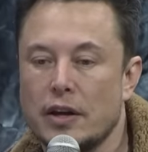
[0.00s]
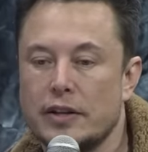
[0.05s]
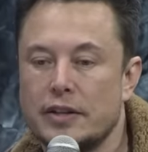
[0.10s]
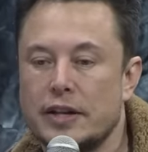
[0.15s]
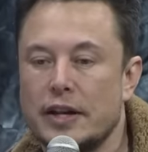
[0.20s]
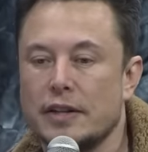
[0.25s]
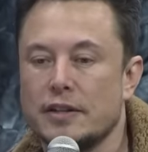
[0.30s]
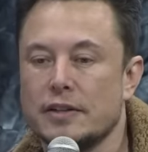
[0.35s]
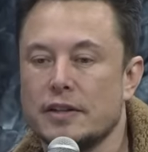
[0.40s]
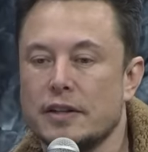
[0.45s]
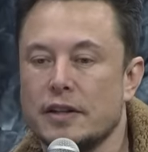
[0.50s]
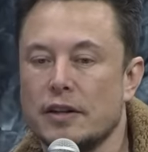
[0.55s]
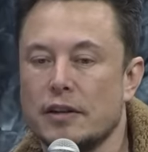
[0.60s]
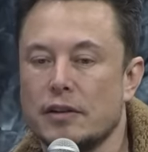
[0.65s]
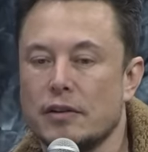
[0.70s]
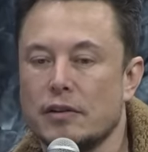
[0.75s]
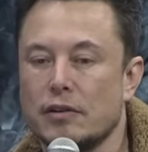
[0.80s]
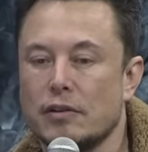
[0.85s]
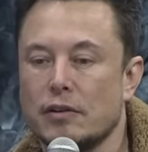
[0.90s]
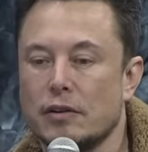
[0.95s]

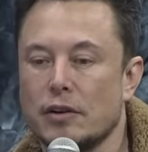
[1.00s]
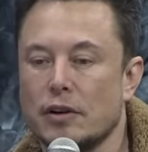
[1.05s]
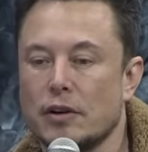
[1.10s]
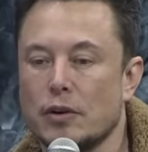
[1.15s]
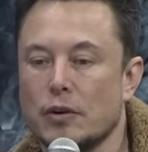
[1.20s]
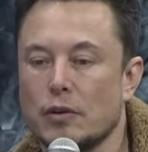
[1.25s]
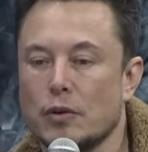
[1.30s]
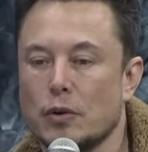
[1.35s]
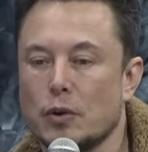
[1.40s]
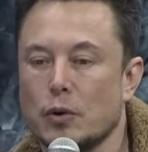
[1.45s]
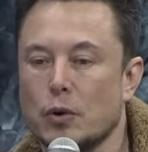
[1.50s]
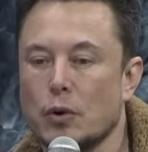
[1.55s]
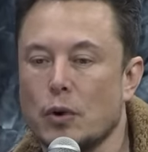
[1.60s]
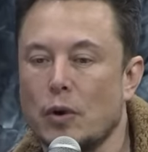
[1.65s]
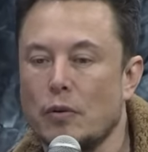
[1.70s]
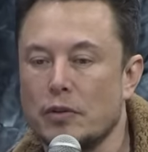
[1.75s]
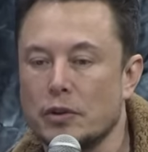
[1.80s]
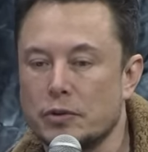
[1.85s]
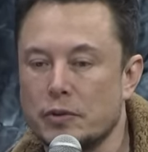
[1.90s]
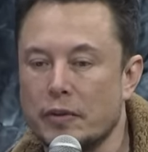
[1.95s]
Tesla
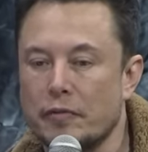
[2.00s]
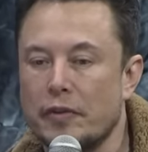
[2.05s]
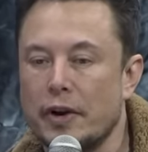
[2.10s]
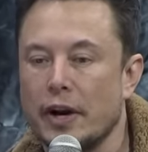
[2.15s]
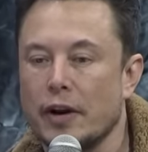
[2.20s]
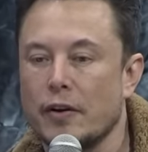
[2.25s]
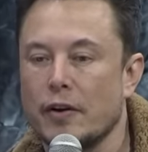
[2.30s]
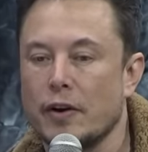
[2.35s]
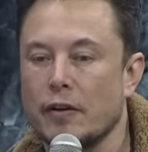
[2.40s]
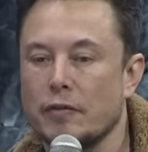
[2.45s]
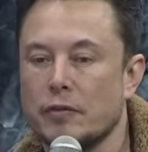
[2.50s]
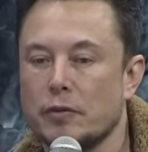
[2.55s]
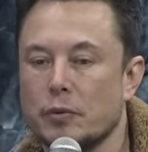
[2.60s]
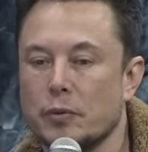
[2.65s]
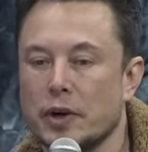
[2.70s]
almost went bankrupt.